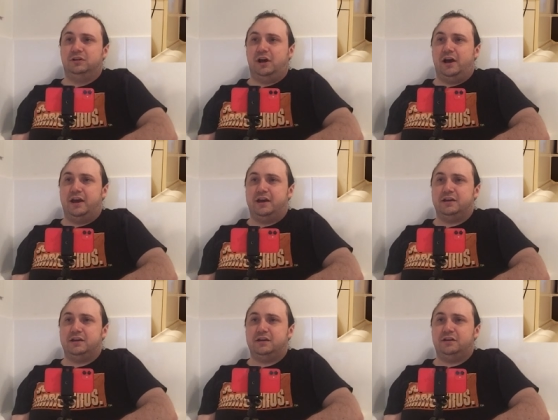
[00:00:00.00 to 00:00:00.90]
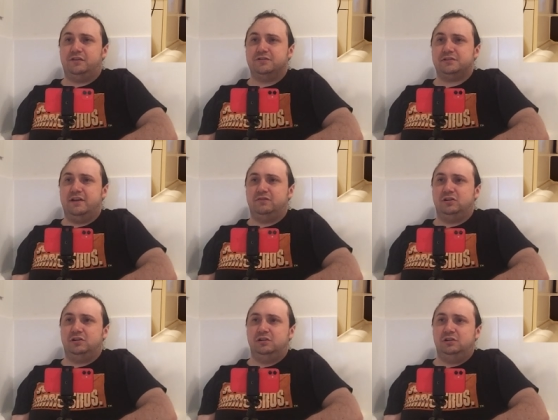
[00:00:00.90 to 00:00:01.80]
I hate this
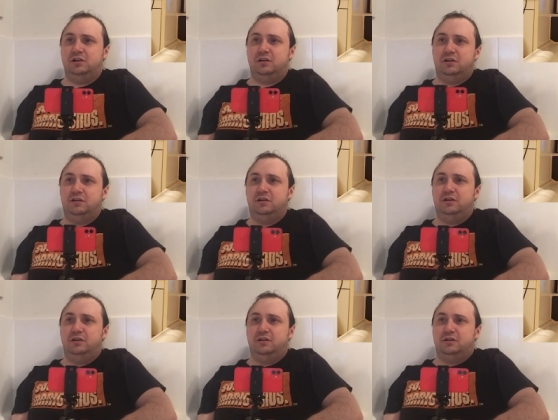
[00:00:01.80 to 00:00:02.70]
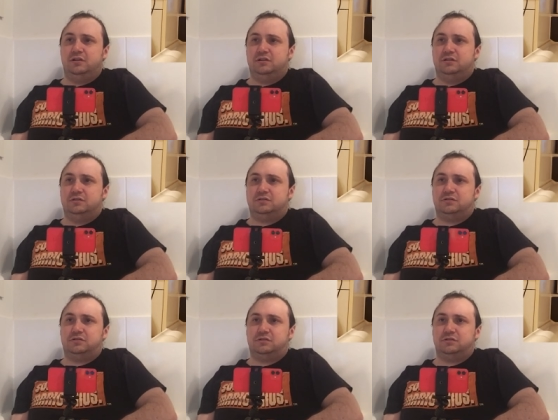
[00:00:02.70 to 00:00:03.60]
level. Aaron's lakefront property is
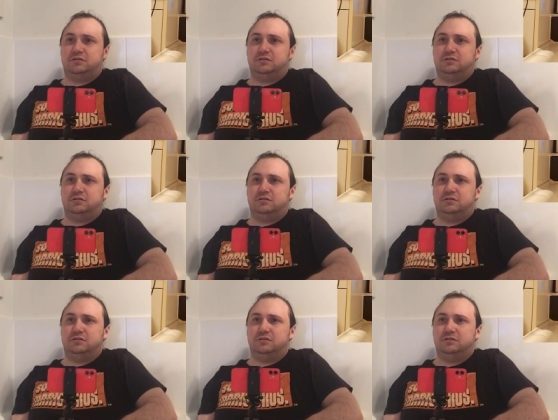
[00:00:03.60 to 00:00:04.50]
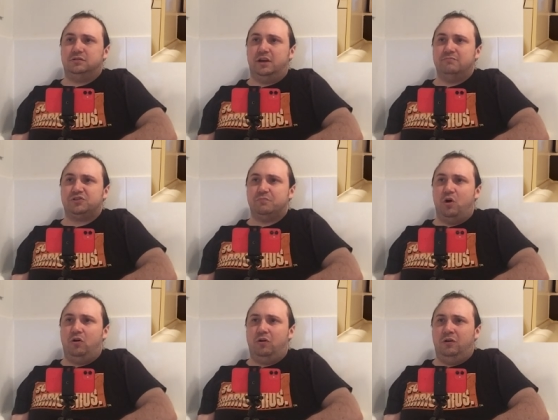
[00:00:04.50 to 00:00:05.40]
succumbing to climate change. I'm
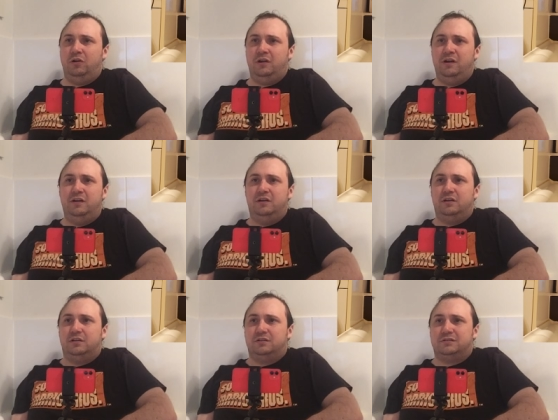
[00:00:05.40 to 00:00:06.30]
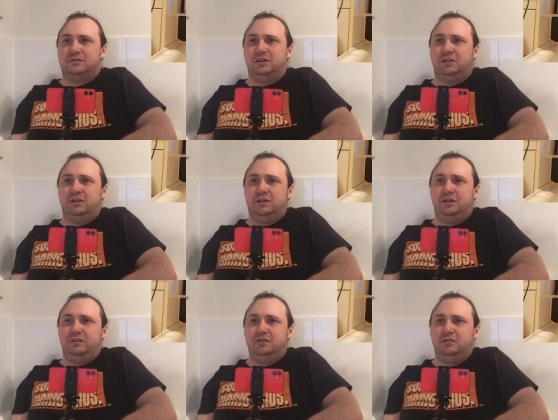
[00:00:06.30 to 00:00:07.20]
small.
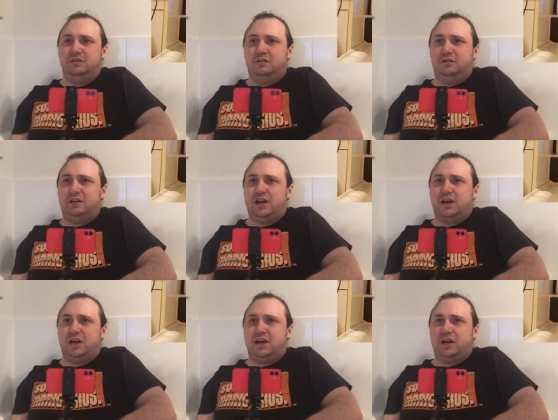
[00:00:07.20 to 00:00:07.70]
the